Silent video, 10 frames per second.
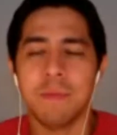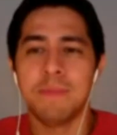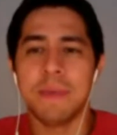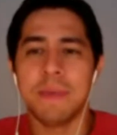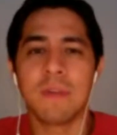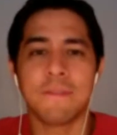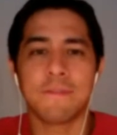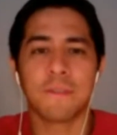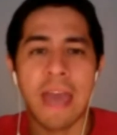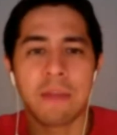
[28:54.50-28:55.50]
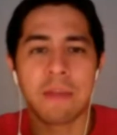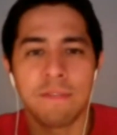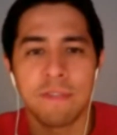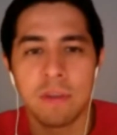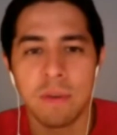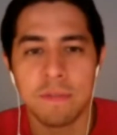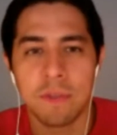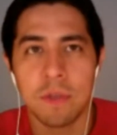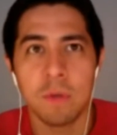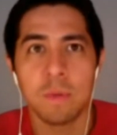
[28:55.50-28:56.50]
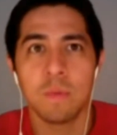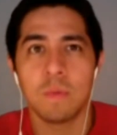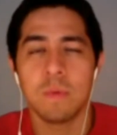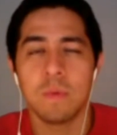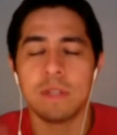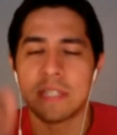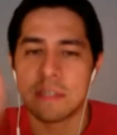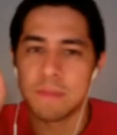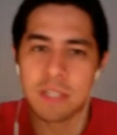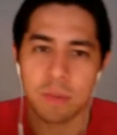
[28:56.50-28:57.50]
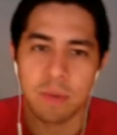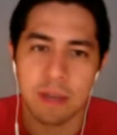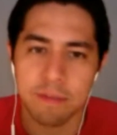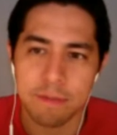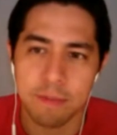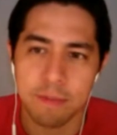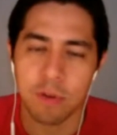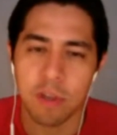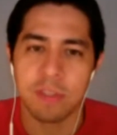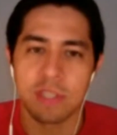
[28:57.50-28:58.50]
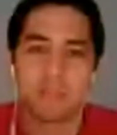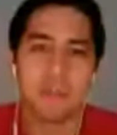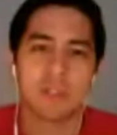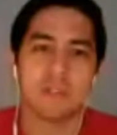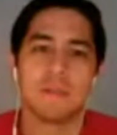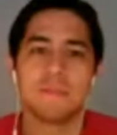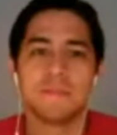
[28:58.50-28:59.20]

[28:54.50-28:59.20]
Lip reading: would be great for ad revenue if you didn't beat your wife before you're in this commercial.